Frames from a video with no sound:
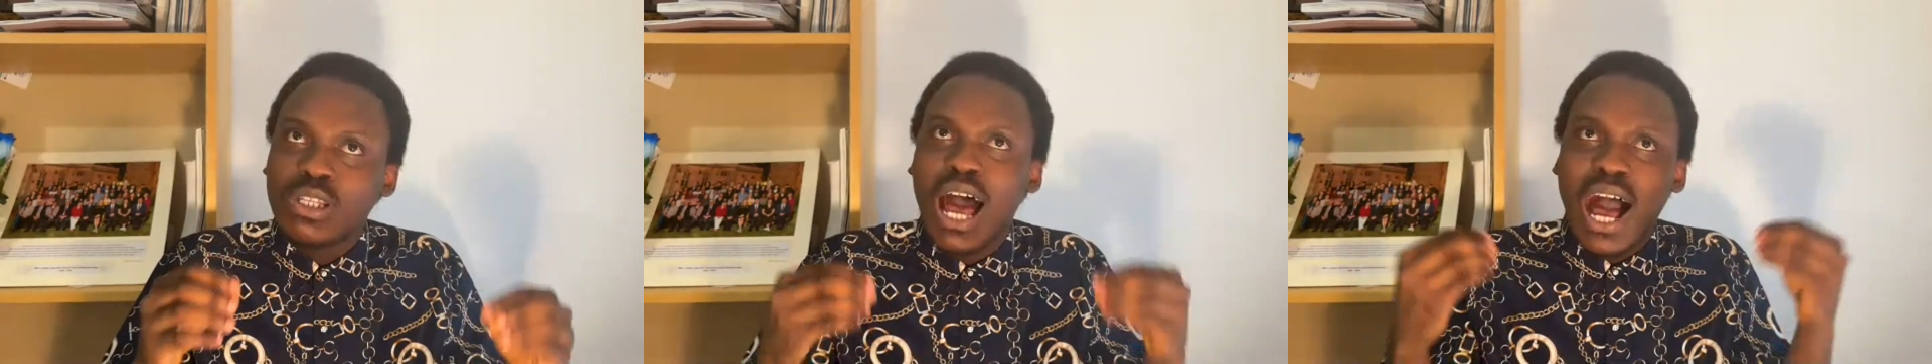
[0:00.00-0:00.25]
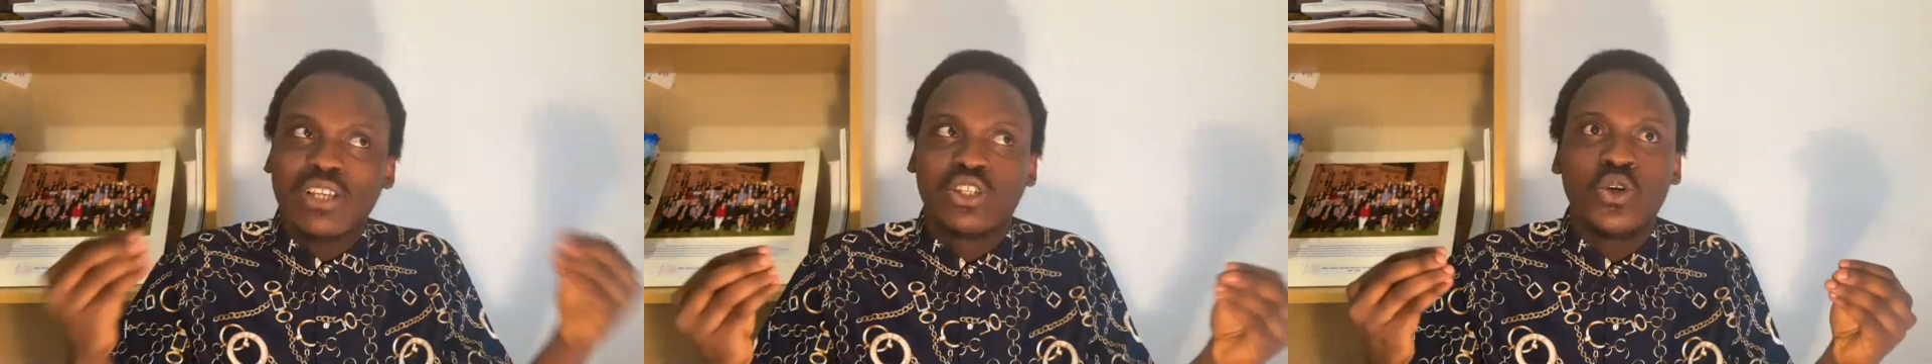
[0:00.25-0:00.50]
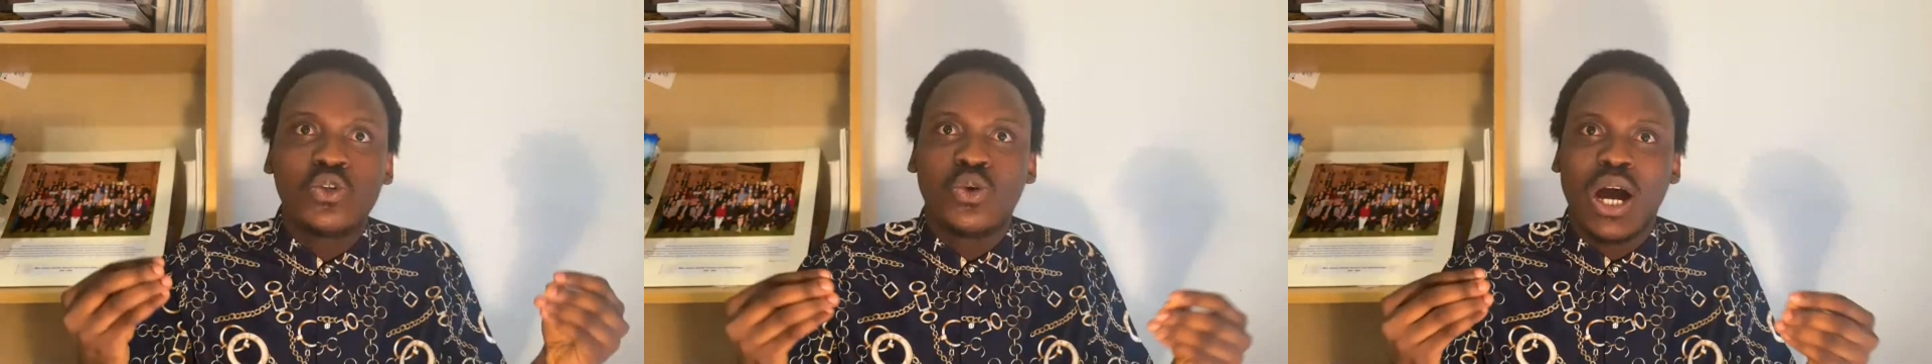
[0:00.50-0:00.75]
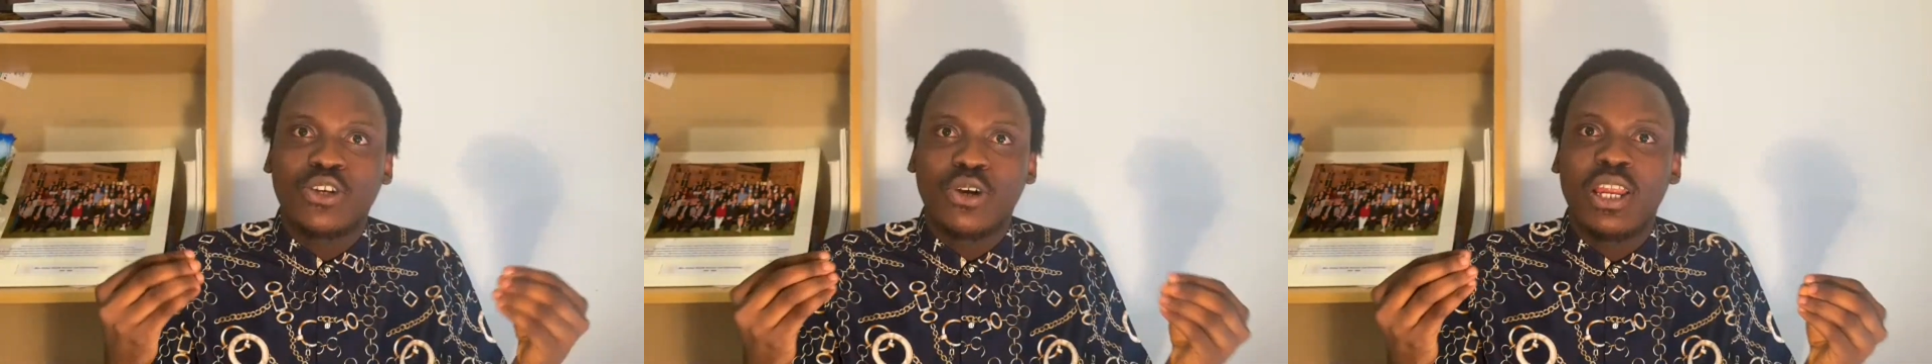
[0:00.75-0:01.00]
ask you to
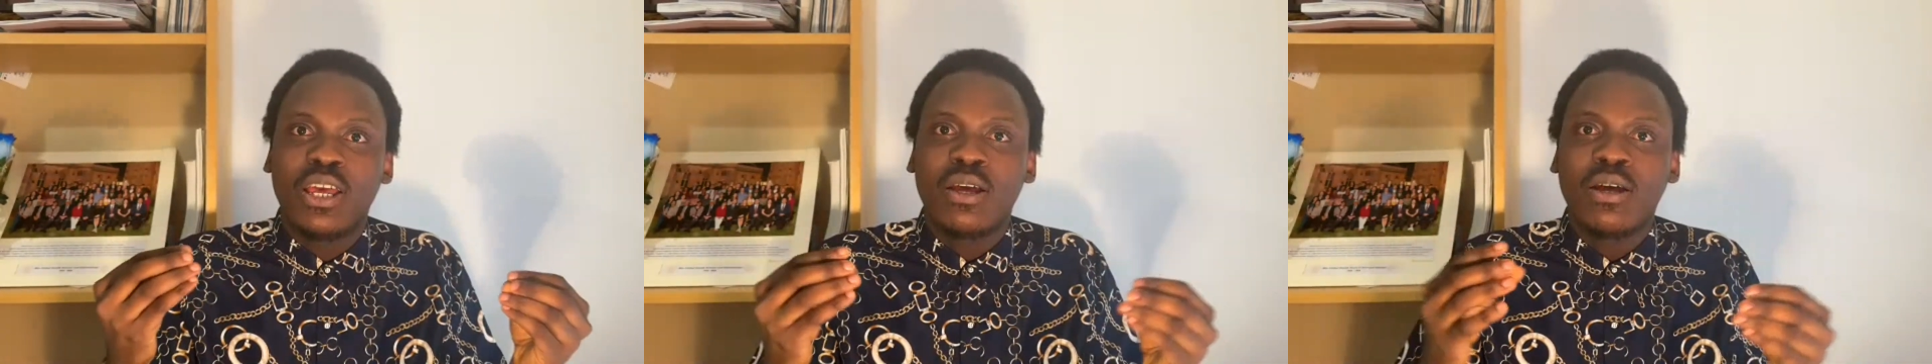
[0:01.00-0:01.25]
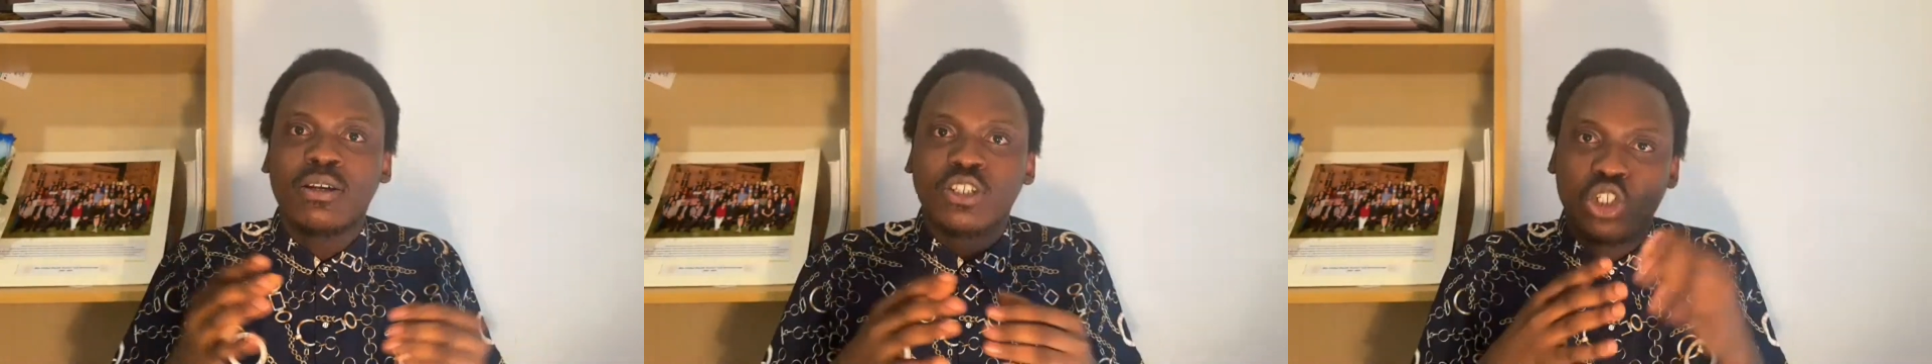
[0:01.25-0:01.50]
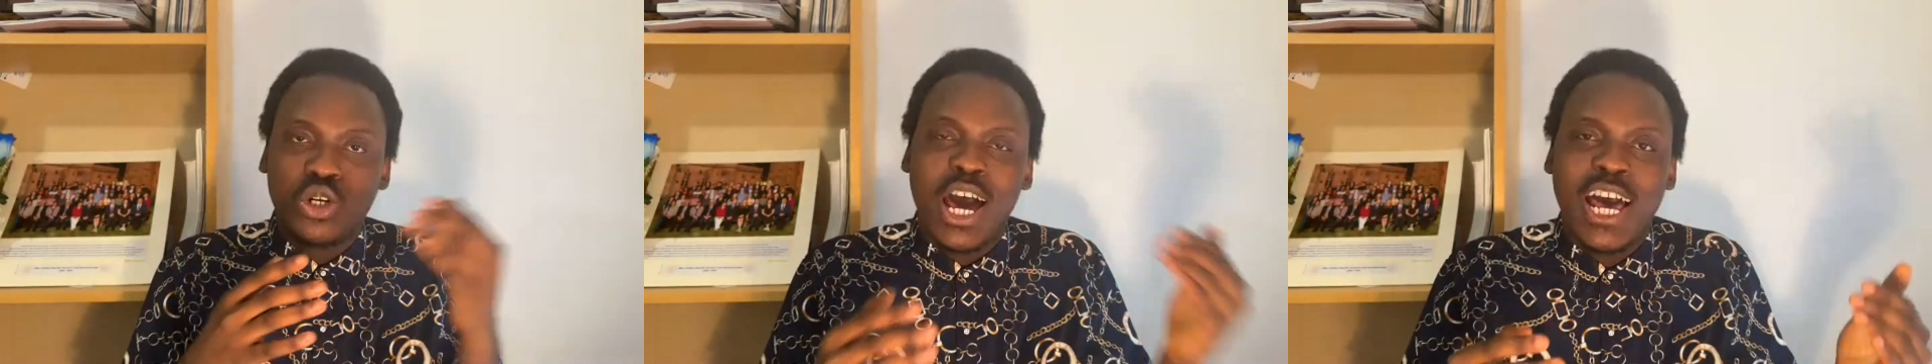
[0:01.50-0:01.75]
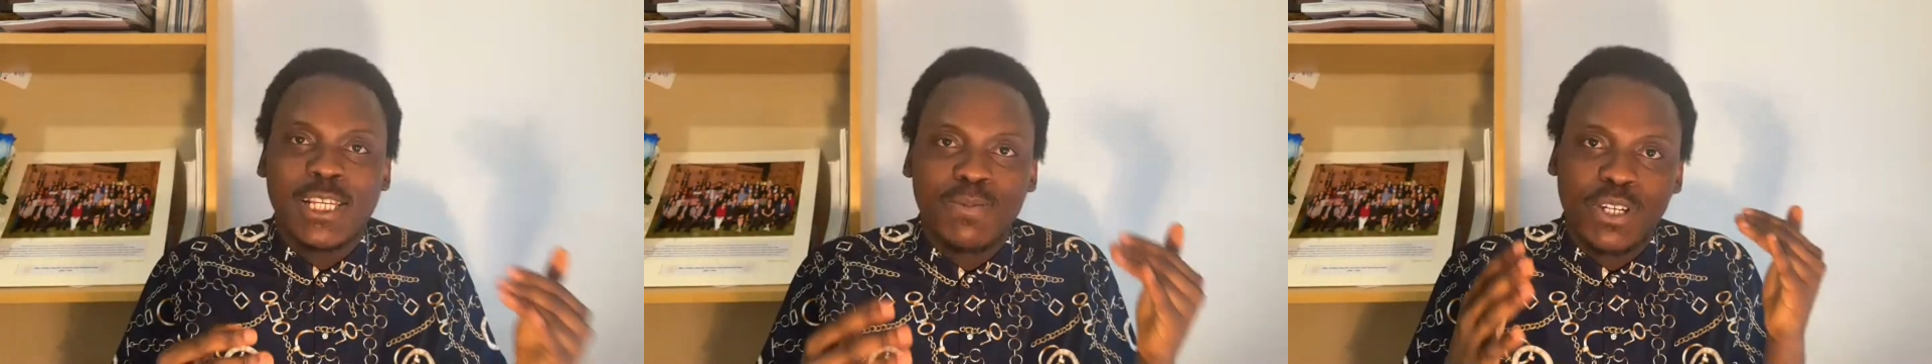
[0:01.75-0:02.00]
actually
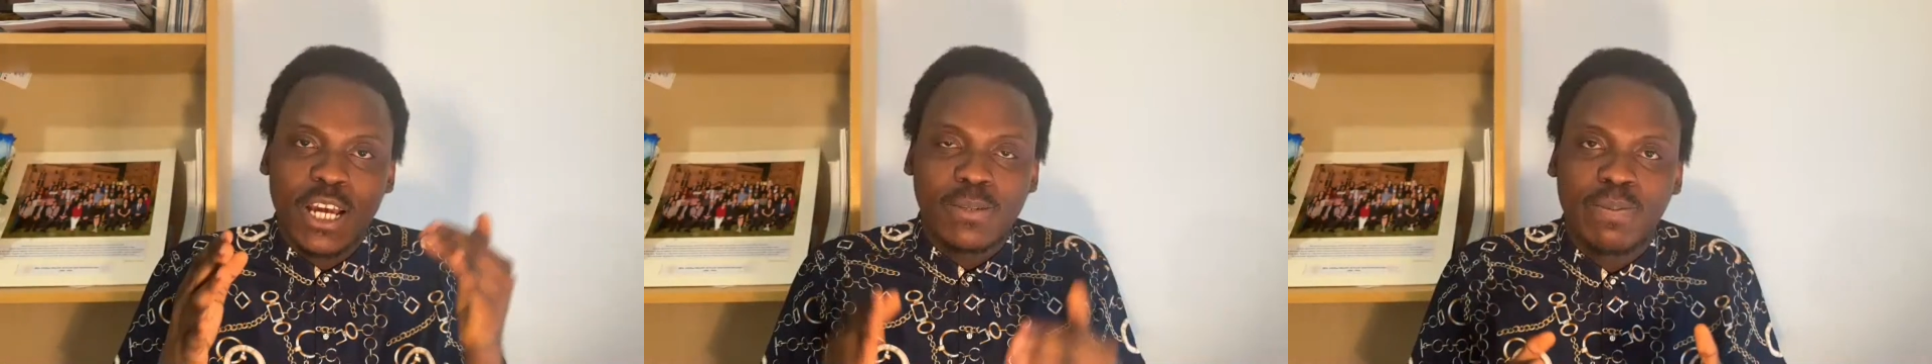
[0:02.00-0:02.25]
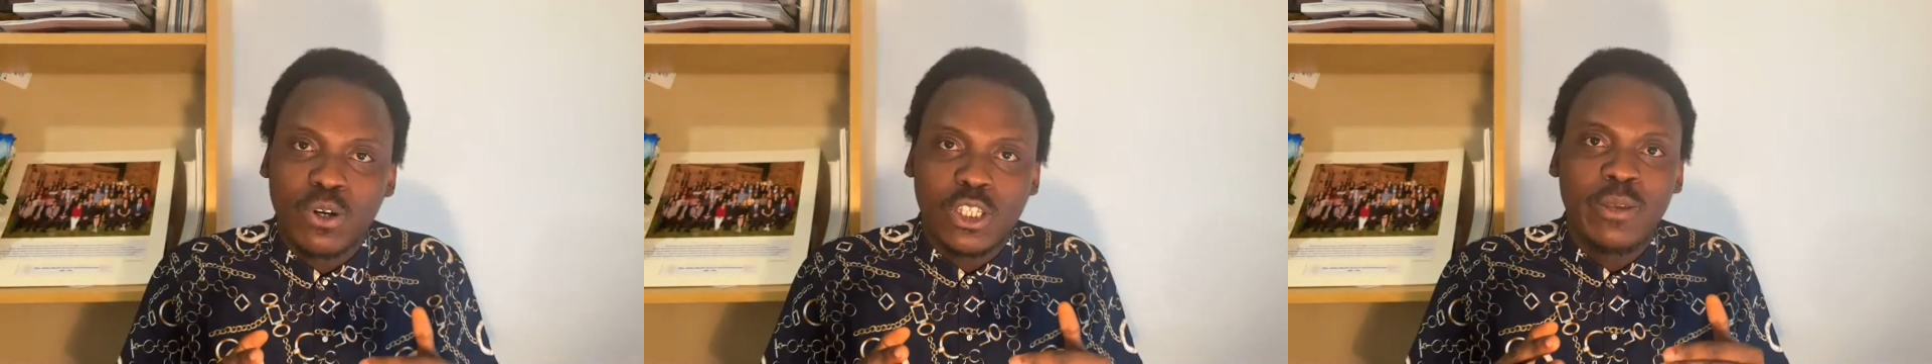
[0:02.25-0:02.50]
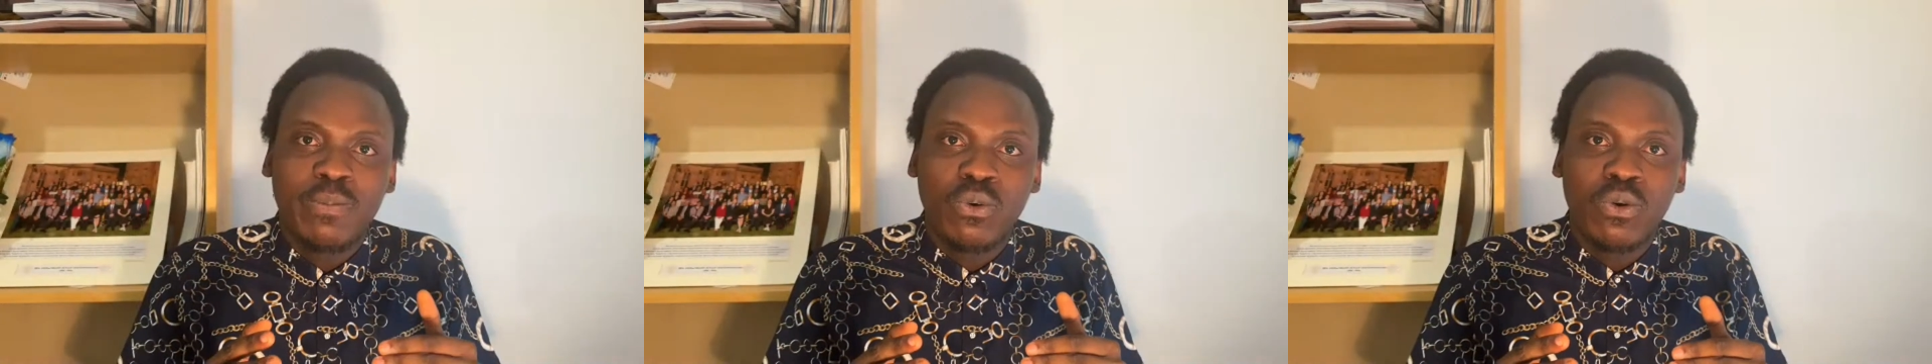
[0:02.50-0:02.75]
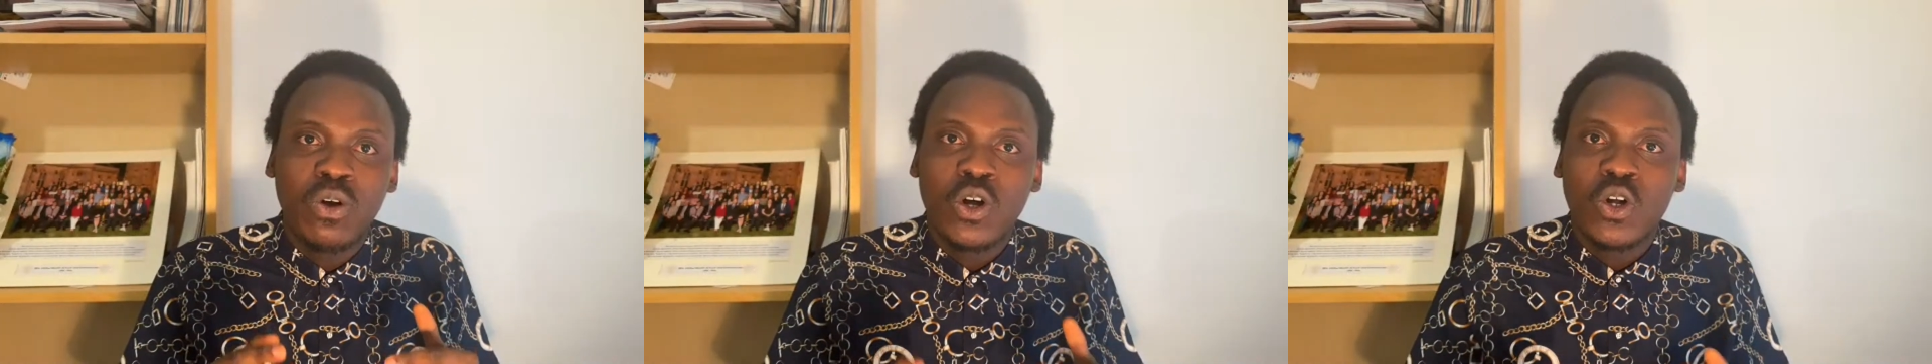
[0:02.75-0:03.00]
try as much as possible